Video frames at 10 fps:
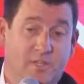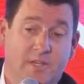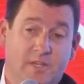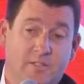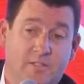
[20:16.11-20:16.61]

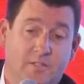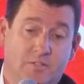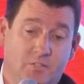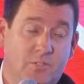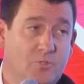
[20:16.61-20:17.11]
And
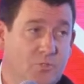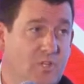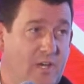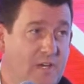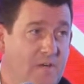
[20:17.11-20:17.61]
Singles
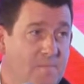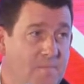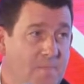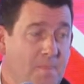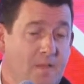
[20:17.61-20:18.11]
Day,
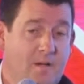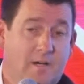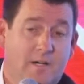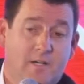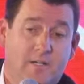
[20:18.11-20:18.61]

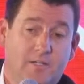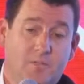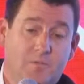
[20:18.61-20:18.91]
uh,